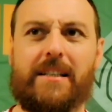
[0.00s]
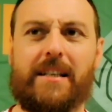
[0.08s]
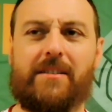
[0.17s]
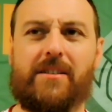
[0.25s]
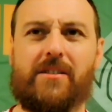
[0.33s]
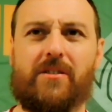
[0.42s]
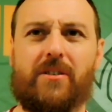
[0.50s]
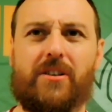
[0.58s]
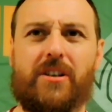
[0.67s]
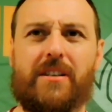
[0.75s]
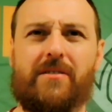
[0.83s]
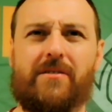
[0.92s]
as
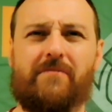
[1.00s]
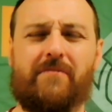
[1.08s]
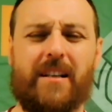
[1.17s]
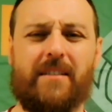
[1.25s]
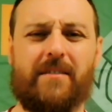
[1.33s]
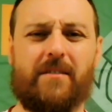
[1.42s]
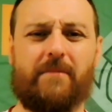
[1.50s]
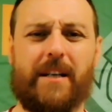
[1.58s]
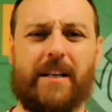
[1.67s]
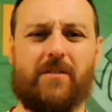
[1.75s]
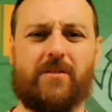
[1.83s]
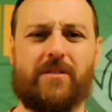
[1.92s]
such. It doesn't really do them
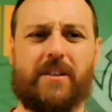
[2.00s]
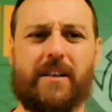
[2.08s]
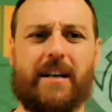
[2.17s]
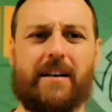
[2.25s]
any good, you could